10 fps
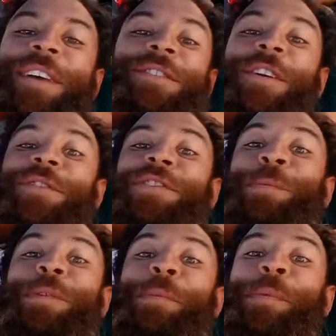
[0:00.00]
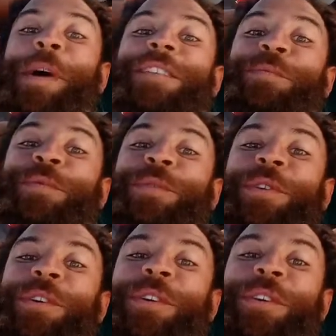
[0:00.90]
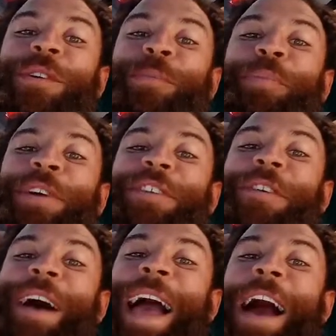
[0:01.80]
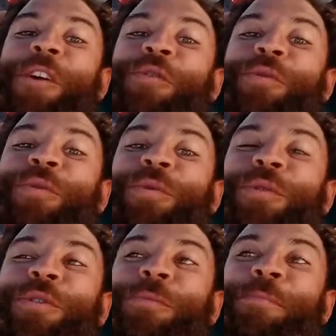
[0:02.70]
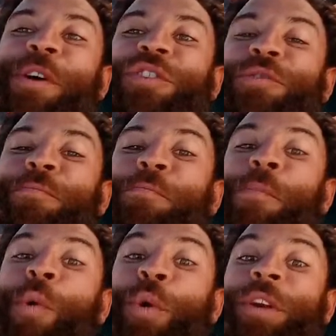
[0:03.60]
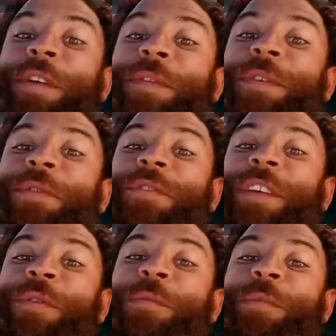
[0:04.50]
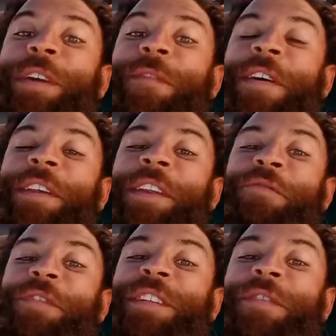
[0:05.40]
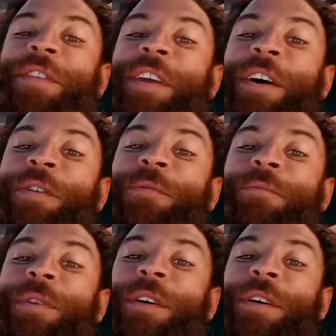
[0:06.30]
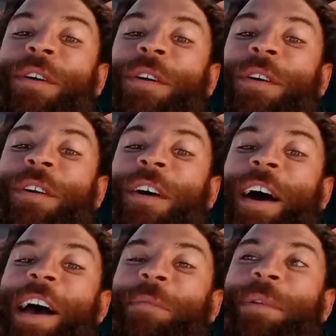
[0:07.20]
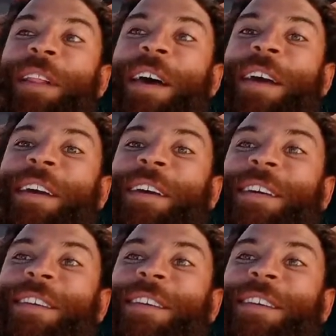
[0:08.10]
it's all super duper possible. But you know how much more difficult it would be if I didn't receive any help? I'd be like,